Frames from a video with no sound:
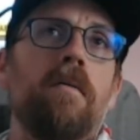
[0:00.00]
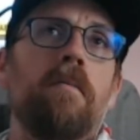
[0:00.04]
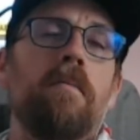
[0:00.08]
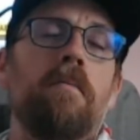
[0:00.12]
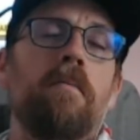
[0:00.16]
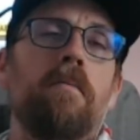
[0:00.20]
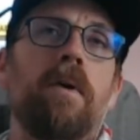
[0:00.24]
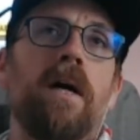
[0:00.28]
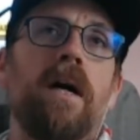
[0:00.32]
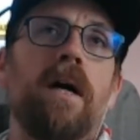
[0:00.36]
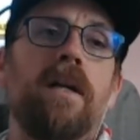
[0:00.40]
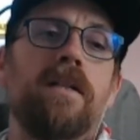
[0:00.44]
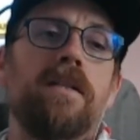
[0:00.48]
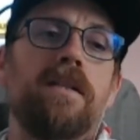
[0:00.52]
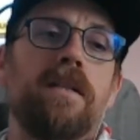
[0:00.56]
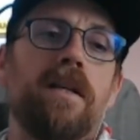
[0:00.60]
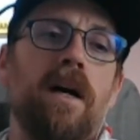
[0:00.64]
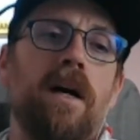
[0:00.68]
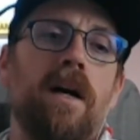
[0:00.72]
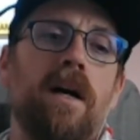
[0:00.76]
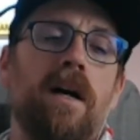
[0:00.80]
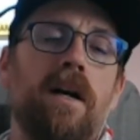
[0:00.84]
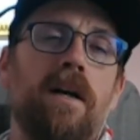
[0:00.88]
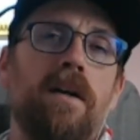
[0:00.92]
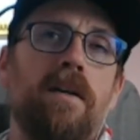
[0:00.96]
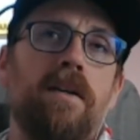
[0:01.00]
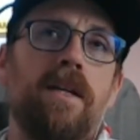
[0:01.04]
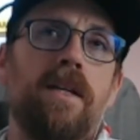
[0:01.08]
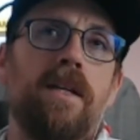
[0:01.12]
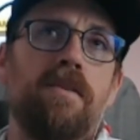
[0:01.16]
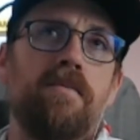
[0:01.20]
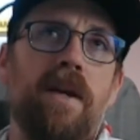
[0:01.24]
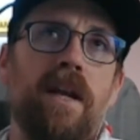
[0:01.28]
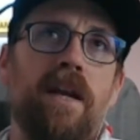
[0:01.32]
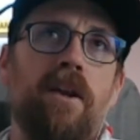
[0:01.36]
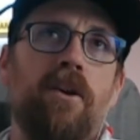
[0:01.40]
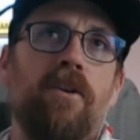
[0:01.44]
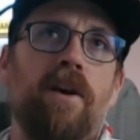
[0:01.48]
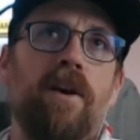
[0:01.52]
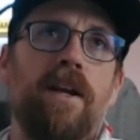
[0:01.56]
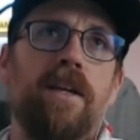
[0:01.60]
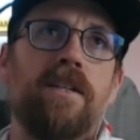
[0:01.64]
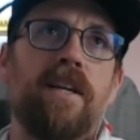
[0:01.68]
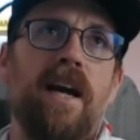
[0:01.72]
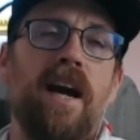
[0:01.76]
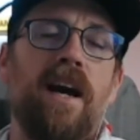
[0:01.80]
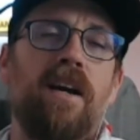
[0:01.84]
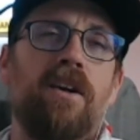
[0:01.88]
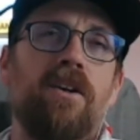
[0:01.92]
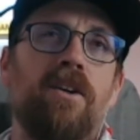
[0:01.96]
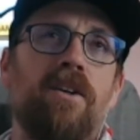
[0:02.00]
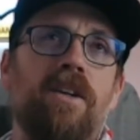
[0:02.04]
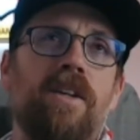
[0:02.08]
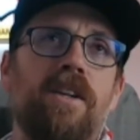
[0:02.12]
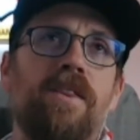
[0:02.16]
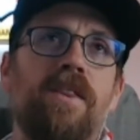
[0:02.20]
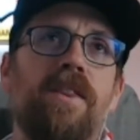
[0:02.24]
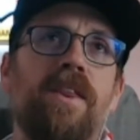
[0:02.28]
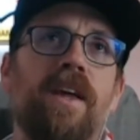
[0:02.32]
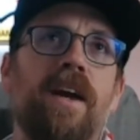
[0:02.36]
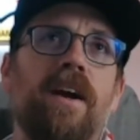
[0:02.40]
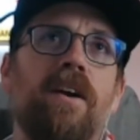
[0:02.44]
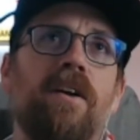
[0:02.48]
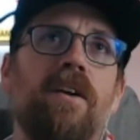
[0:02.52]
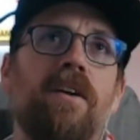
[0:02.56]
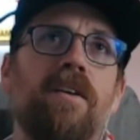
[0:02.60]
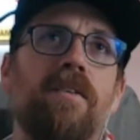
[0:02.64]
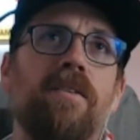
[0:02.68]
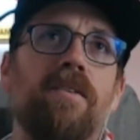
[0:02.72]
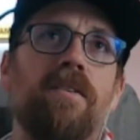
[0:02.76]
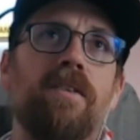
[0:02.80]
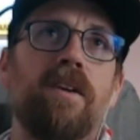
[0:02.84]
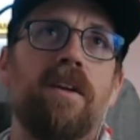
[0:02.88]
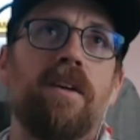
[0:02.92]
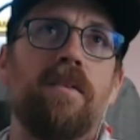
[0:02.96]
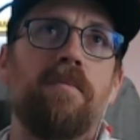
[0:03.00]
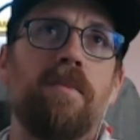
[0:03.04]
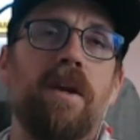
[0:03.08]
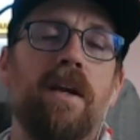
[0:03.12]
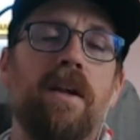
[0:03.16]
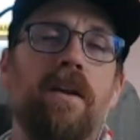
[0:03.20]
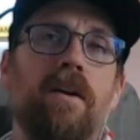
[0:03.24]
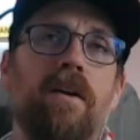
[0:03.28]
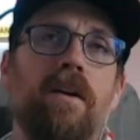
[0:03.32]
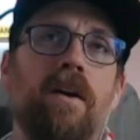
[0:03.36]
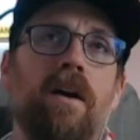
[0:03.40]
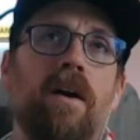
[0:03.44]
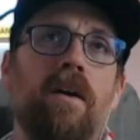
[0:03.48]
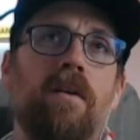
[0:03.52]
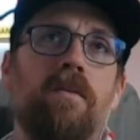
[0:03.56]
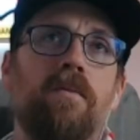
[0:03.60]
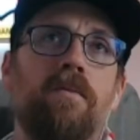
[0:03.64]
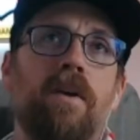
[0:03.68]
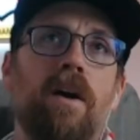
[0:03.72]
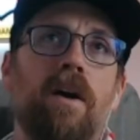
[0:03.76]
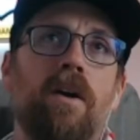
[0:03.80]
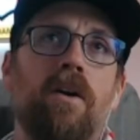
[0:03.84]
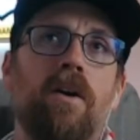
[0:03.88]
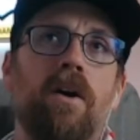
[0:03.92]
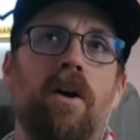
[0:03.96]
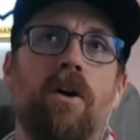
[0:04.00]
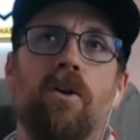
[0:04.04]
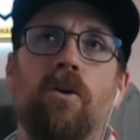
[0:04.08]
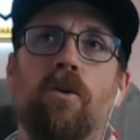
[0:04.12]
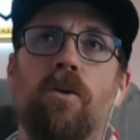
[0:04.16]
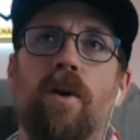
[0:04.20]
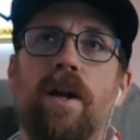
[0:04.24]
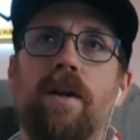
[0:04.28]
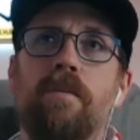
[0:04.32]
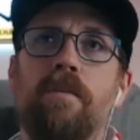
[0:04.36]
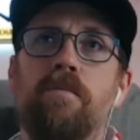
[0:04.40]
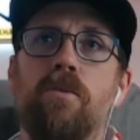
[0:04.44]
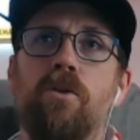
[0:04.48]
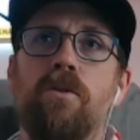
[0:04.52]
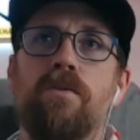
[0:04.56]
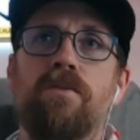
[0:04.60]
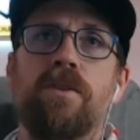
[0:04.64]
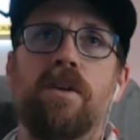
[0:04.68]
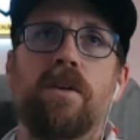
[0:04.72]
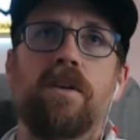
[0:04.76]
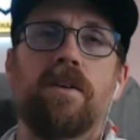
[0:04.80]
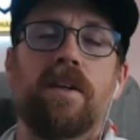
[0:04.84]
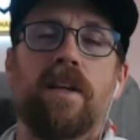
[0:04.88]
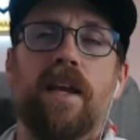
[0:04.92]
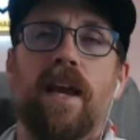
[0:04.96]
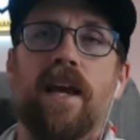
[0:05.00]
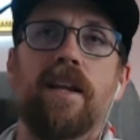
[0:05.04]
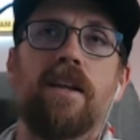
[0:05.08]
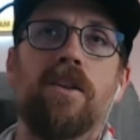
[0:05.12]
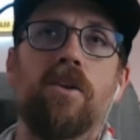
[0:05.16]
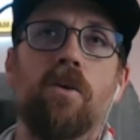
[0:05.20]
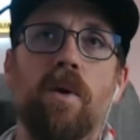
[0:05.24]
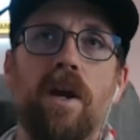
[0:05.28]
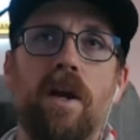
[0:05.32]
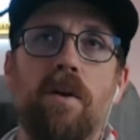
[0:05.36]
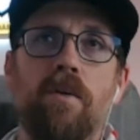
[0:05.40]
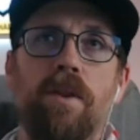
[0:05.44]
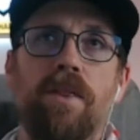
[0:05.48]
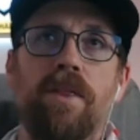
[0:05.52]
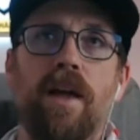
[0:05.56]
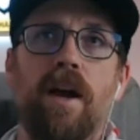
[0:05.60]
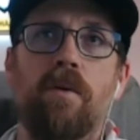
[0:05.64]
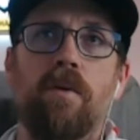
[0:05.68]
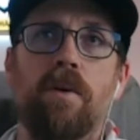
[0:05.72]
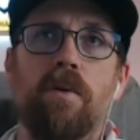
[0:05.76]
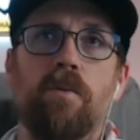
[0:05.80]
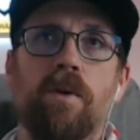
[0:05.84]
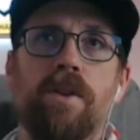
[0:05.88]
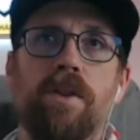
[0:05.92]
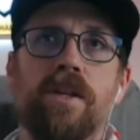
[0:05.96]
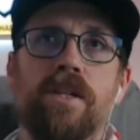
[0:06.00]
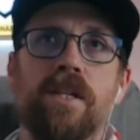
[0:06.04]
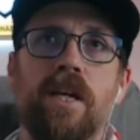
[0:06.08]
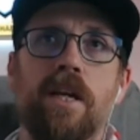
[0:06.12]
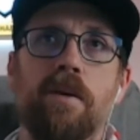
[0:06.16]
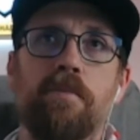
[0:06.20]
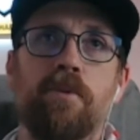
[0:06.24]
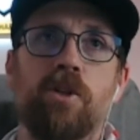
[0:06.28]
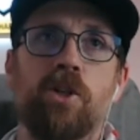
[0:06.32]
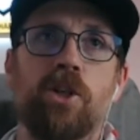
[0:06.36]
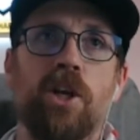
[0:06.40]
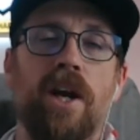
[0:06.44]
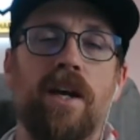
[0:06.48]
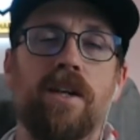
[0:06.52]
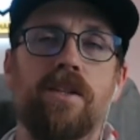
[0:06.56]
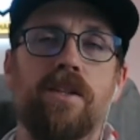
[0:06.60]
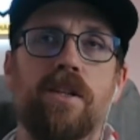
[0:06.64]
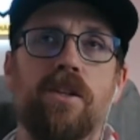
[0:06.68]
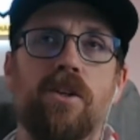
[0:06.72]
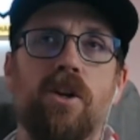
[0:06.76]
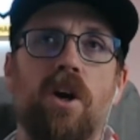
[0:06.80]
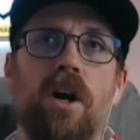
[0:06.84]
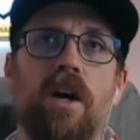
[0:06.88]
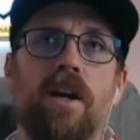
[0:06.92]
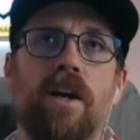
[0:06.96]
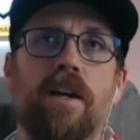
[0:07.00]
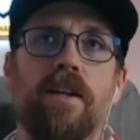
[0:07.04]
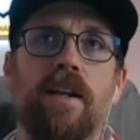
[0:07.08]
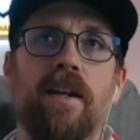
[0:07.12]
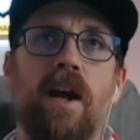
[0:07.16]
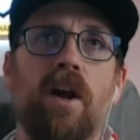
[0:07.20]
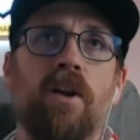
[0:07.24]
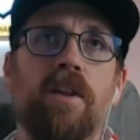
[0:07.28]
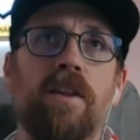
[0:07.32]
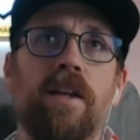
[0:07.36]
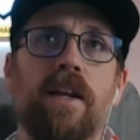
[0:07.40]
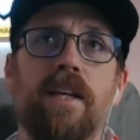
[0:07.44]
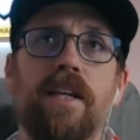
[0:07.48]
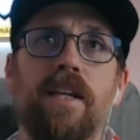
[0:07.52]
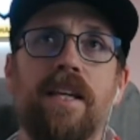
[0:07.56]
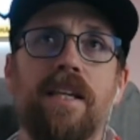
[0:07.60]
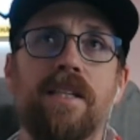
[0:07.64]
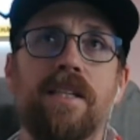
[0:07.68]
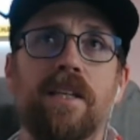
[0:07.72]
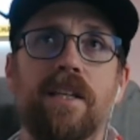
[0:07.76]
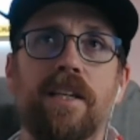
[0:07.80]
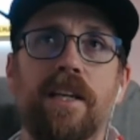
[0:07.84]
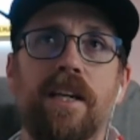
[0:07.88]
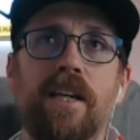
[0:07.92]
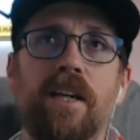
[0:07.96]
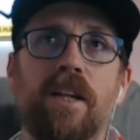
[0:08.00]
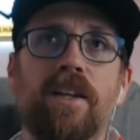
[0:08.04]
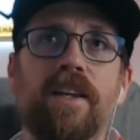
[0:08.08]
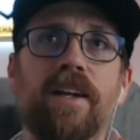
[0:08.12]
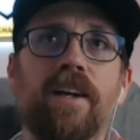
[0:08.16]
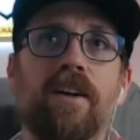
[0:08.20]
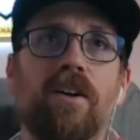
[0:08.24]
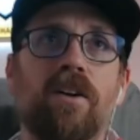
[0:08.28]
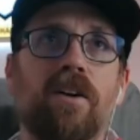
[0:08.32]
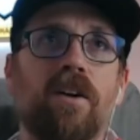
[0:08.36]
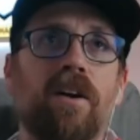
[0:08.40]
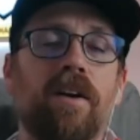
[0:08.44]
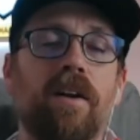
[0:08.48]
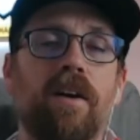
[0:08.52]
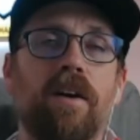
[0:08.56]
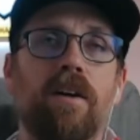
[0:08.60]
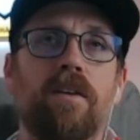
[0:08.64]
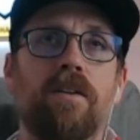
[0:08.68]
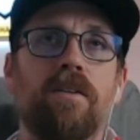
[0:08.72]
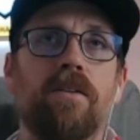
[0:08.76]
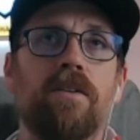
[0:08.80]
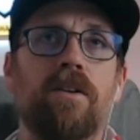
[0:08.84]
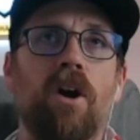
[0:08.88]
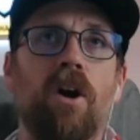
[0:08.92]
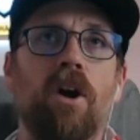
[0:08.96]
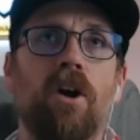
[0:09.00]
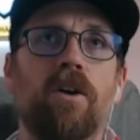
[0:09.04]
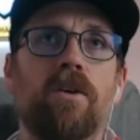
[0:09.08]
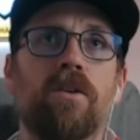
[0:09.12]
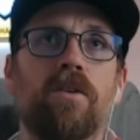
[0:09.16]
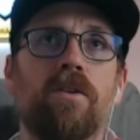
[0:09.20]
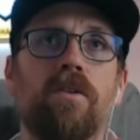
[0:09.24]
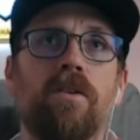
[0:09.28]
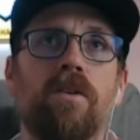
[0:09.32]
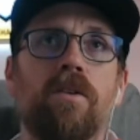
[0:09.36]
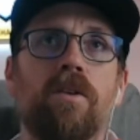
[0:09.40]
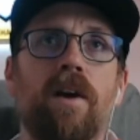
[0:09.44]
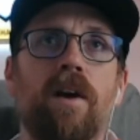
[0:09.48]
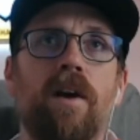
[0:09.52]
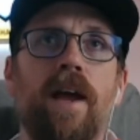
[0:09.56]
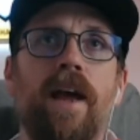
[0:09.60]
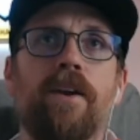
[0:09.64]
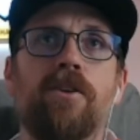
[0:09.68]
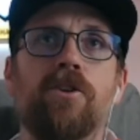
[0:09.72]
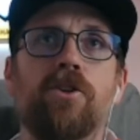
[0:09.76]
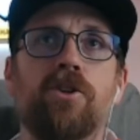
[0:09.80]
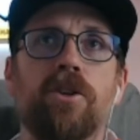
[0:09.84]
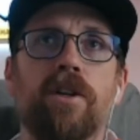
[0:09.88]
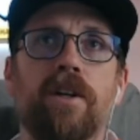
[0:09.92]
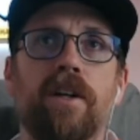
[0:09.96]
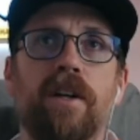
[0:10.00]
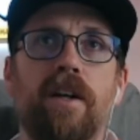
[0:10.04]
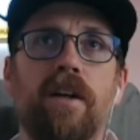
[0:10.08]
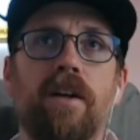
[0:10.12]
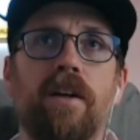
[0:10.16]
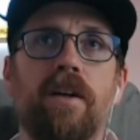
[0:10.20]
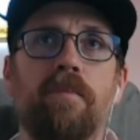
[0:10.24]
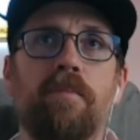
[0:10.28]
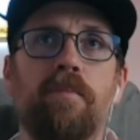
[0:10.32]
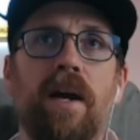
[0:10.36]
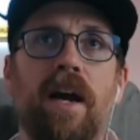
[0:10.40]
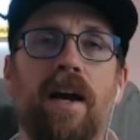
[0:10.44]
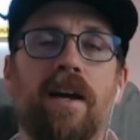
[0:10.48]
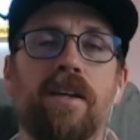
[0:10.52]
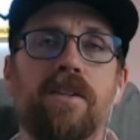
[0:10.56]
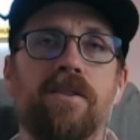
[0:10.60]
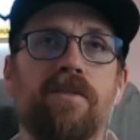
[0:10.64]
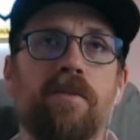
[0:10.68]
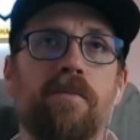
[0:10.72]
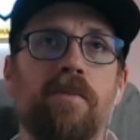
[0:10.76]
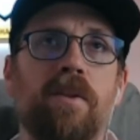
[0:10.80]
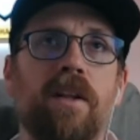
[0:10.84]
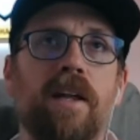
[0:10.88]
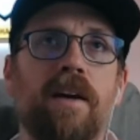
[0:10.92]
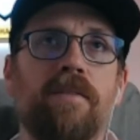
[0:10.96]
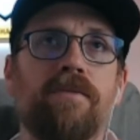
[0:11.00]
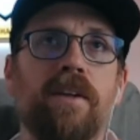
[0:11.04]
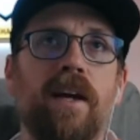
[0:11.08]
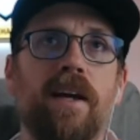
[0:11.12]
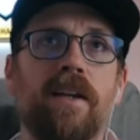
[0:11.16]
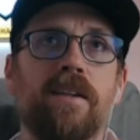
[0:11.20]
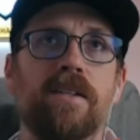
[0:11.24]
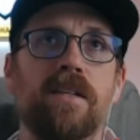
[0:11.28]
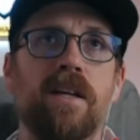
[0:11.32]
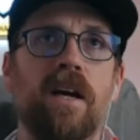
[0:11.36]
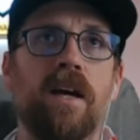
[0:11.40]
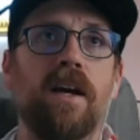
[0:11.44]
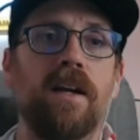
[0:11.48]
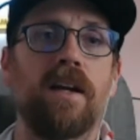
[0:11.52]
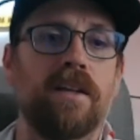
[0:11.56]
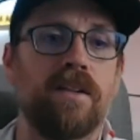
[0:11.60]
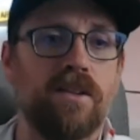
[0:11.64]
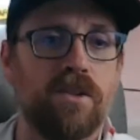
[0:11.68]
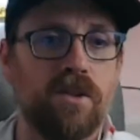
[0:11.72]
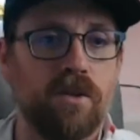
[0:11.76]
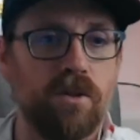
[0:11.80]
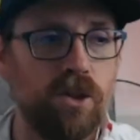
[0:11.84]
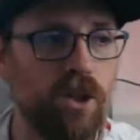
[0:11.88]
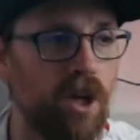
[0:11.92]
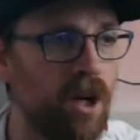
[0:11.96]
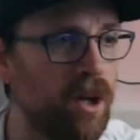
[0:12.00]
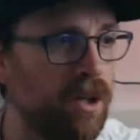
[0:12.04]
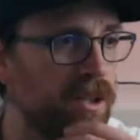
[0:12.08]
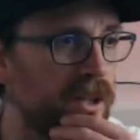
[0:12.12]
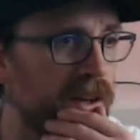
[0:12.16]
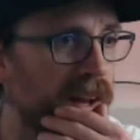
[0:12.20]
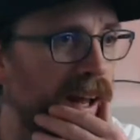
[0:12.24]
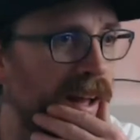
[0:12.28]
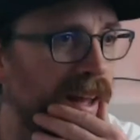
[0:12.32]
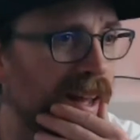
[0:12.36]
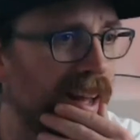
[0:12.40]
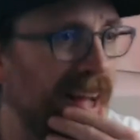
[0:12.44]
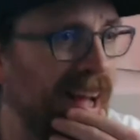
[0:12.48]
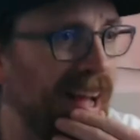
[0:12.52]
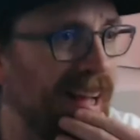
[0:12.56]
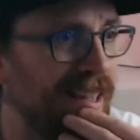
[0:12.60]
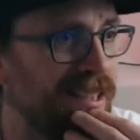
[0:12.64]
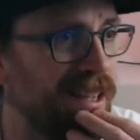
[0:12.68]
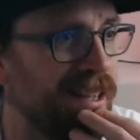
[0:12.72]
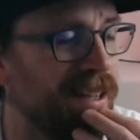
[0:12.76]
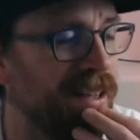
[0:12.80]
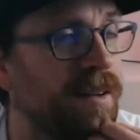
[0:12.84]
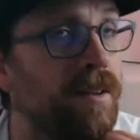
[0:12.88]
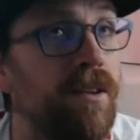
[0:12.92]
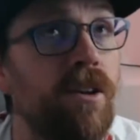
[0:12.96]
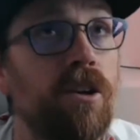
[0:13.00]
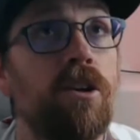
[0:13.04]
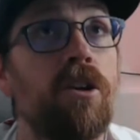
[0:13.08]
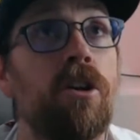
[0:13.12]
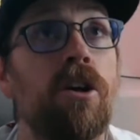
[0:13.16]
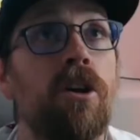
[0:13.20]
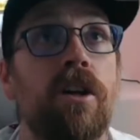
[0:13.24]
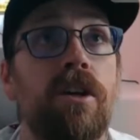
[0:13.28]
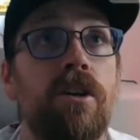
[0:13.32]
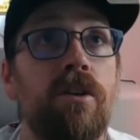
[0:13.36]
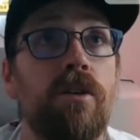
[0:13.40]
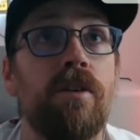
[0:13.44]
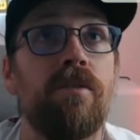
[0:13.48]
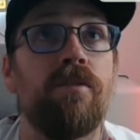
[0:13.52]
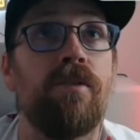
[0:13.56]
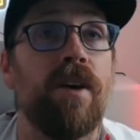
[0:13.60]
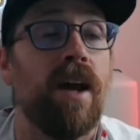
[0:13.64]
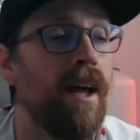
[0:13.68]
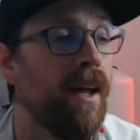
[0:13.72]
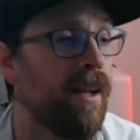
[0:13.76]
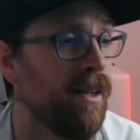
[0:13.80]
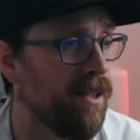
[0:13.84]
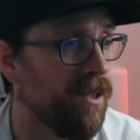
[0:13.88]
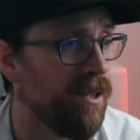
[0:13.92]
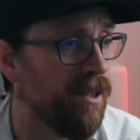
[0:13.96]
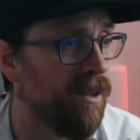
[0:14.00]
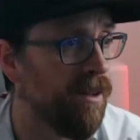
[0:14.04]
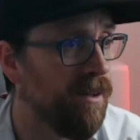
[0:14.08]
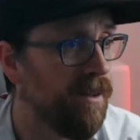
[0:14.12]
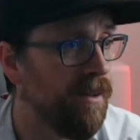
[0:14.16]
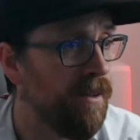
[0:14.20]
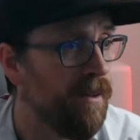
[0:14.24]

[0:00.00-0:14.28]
But he's made a great tackle, and there he made a great move to get in the way with that one with his hip chest and knock it down and then easily clear on a hard entry pass from the left-hand side. And so Charlton has it, and they're looking to advance.